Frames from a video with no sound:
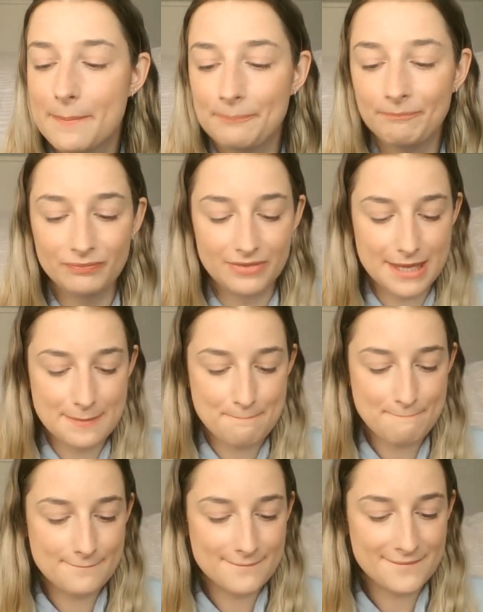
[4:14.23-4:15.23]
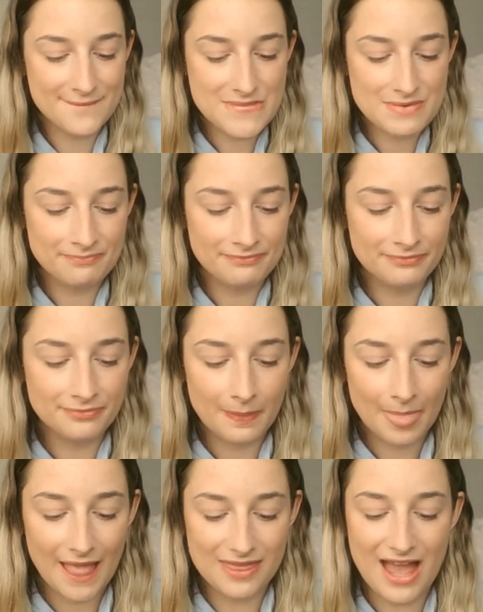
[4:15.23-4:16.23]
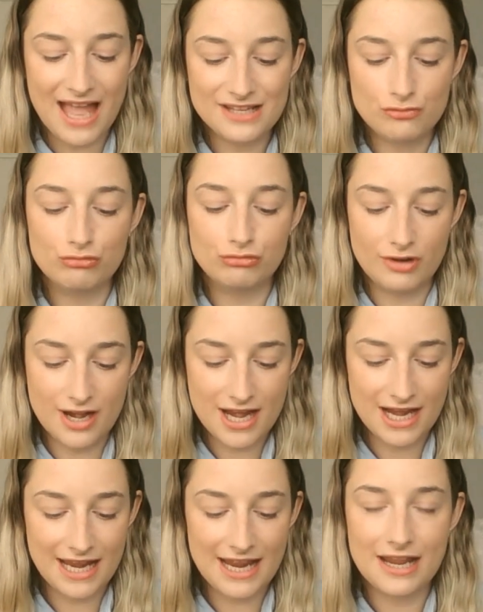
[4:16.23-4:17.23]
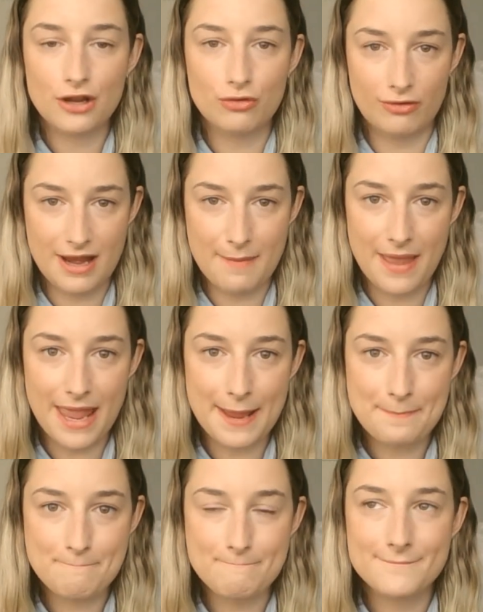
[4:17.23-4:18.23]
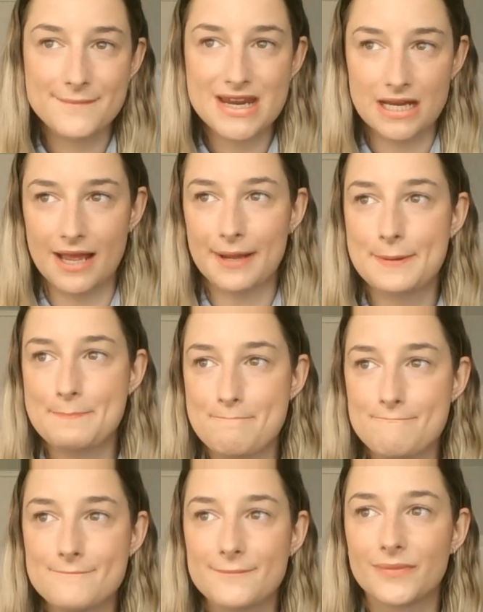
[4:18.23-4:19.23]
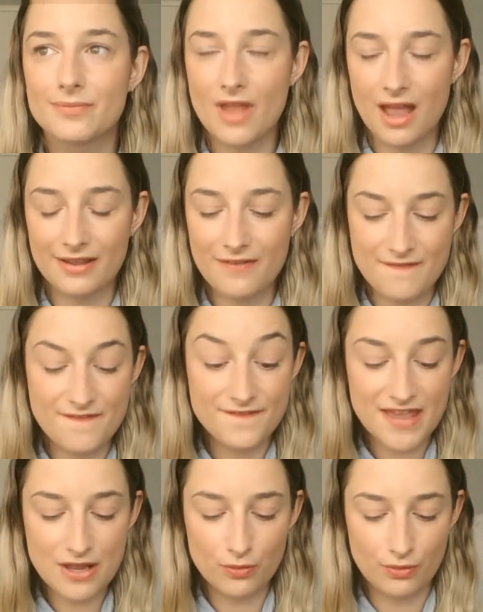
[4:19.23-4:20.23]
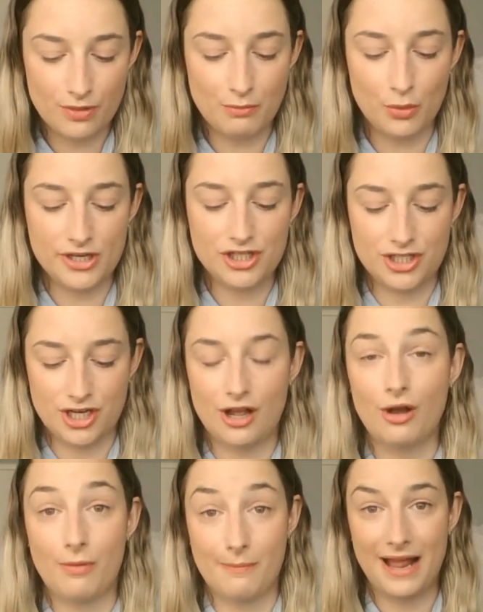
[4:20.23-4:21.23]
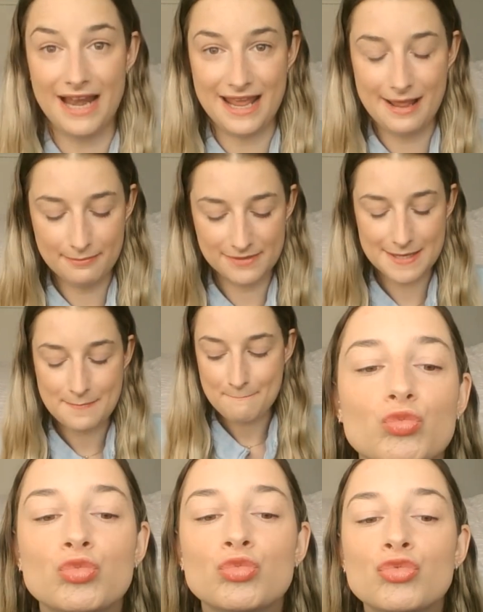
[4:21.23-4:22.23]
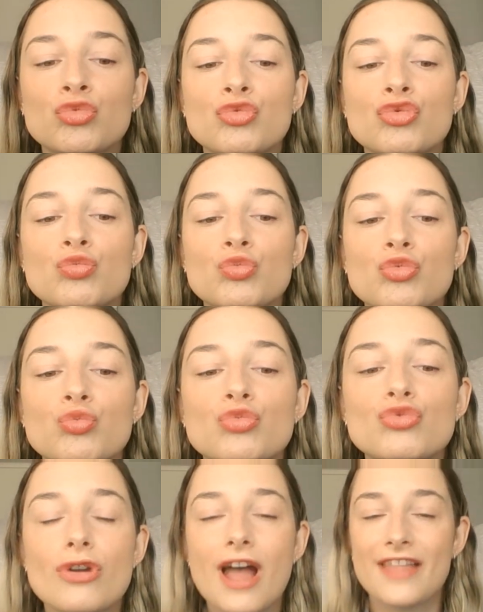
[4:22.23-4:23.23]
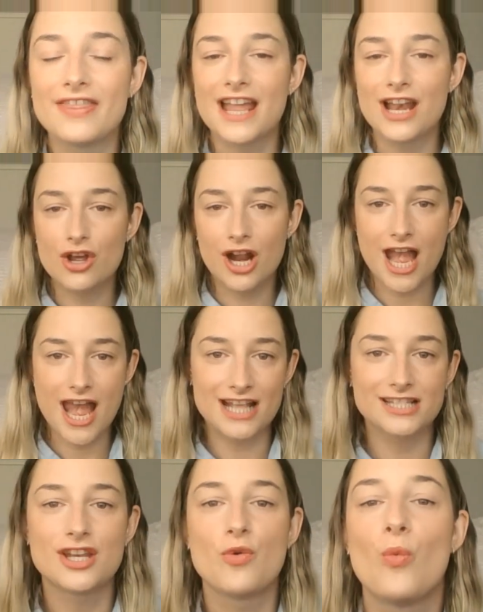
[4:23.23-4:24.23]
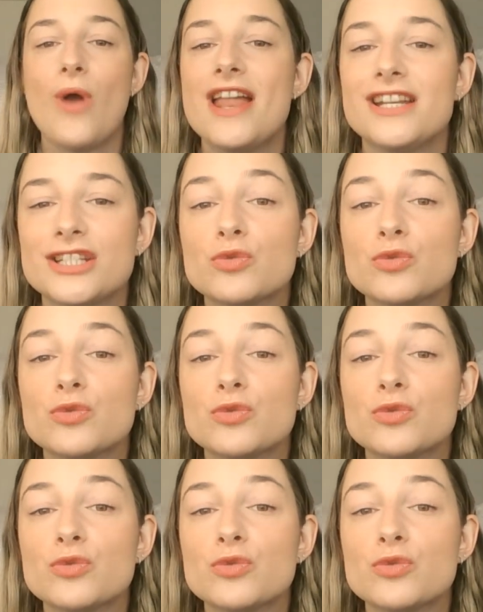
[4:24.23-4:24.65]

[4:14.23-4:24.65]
Mmm. That is really creamy. Like, I can feel the moisture on my lips. And they look nice and wet.